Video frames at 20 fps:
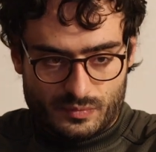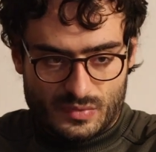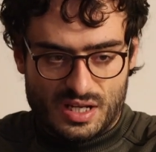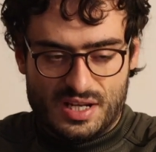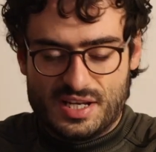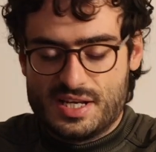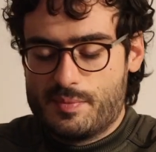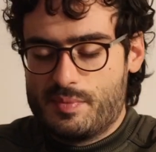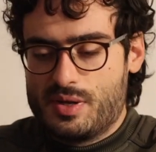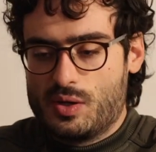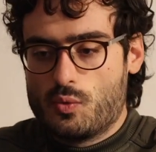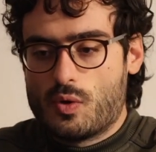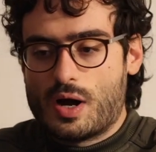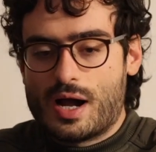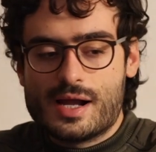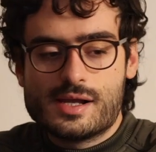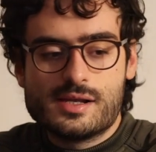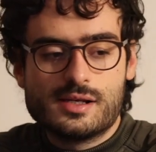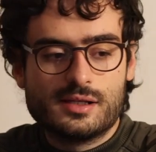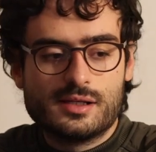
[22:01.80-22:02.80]
In the
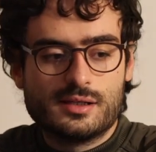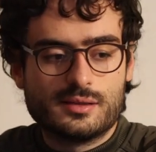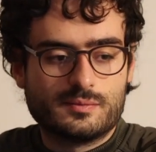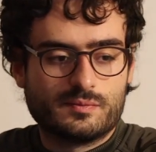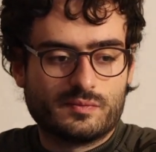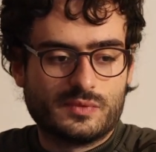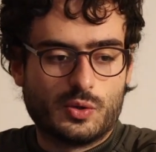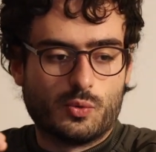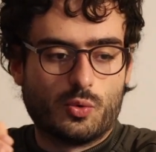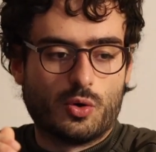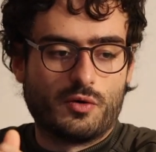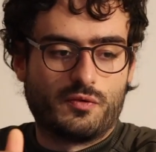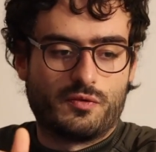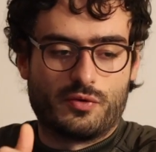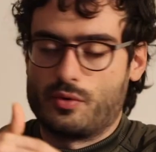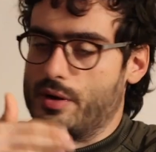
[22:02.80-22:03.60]
meanwhile, the wolf